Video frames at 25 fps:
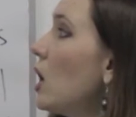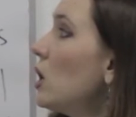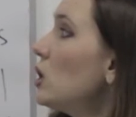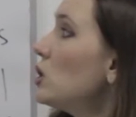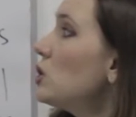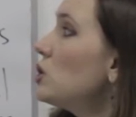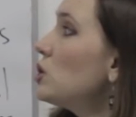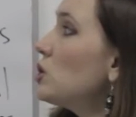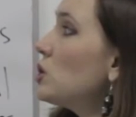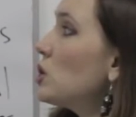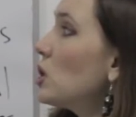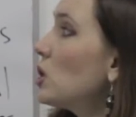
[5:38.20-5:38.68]

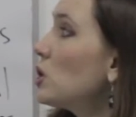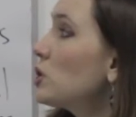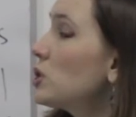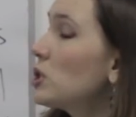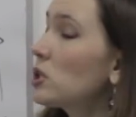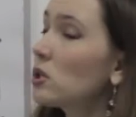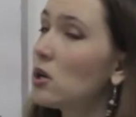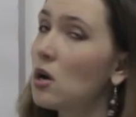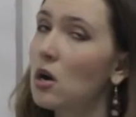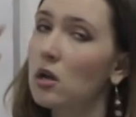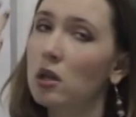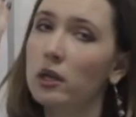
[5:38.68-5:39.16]

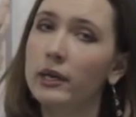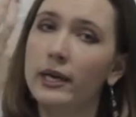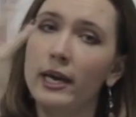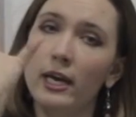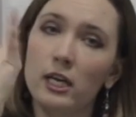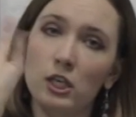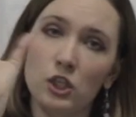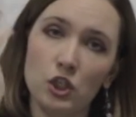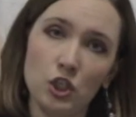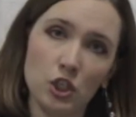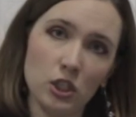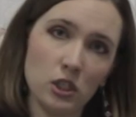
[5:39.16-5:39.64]
Certain
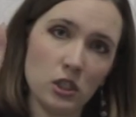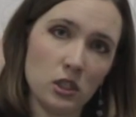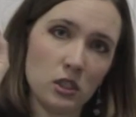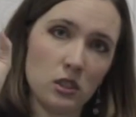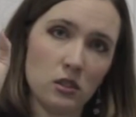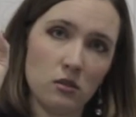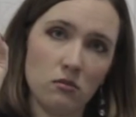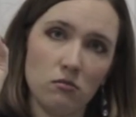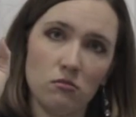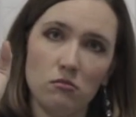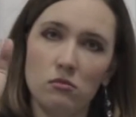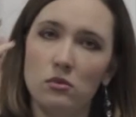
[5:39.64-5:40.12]

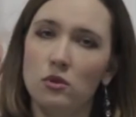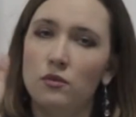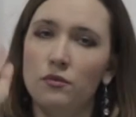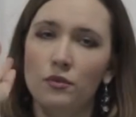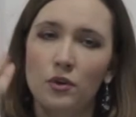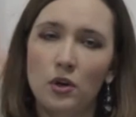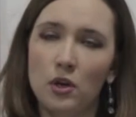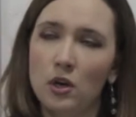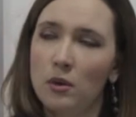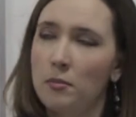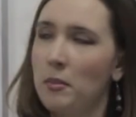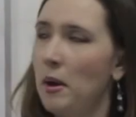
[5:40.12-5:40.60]
collocations you've
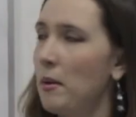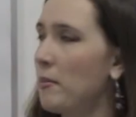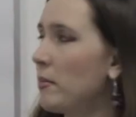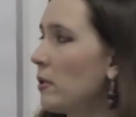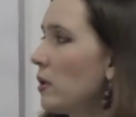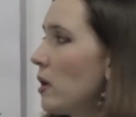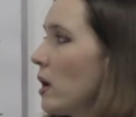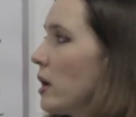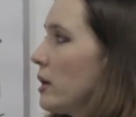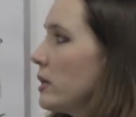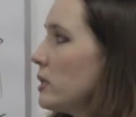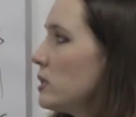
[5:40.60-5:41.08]
got to
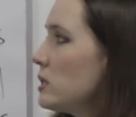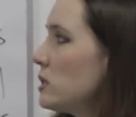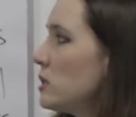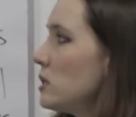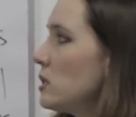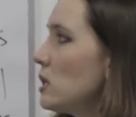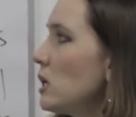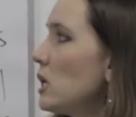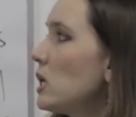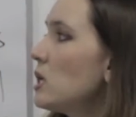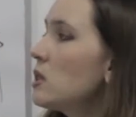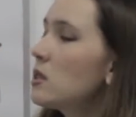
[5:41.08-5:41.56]

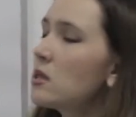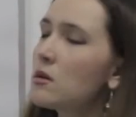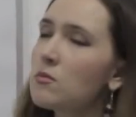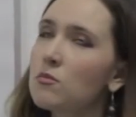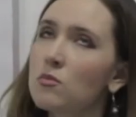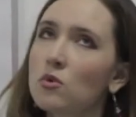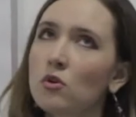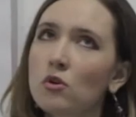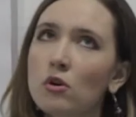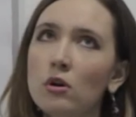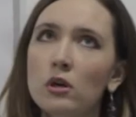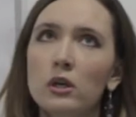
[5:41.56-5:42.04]
memorize in the
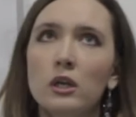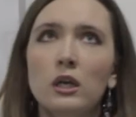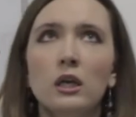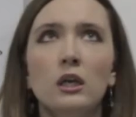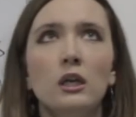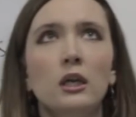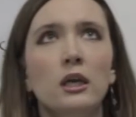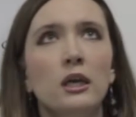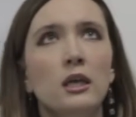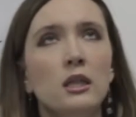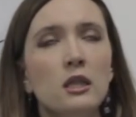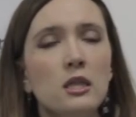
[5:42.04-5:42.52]

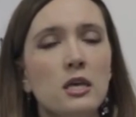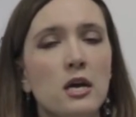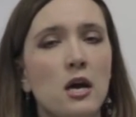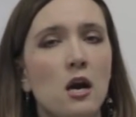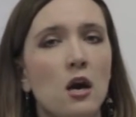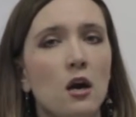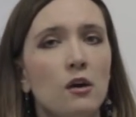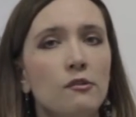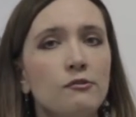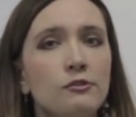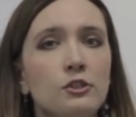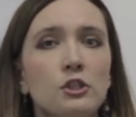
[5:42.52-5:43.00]
morning, in the
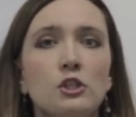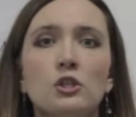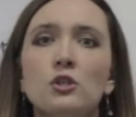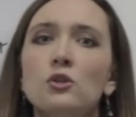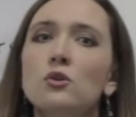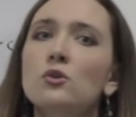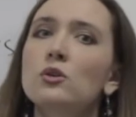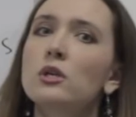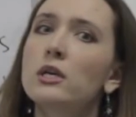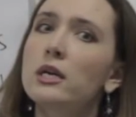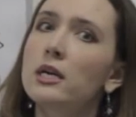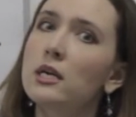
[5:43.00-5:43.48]

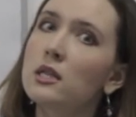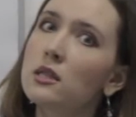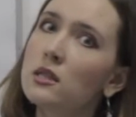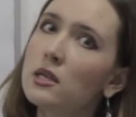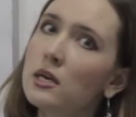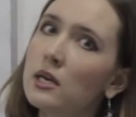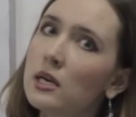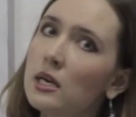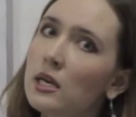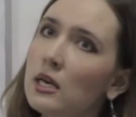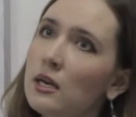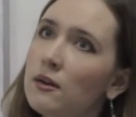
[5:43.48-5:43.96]
afternoon, in
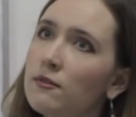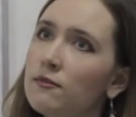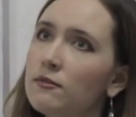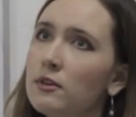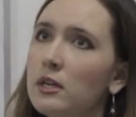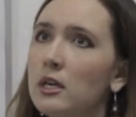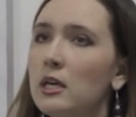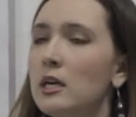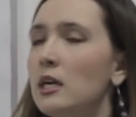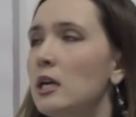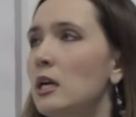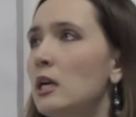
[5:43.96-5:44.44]
the
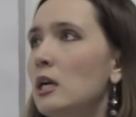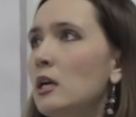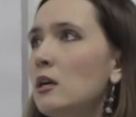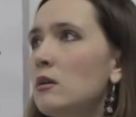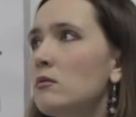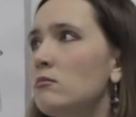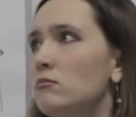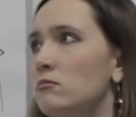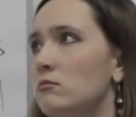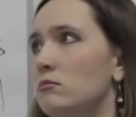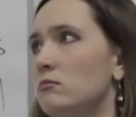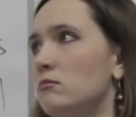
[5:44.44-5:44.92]

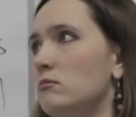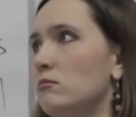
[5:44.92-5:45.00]
evening,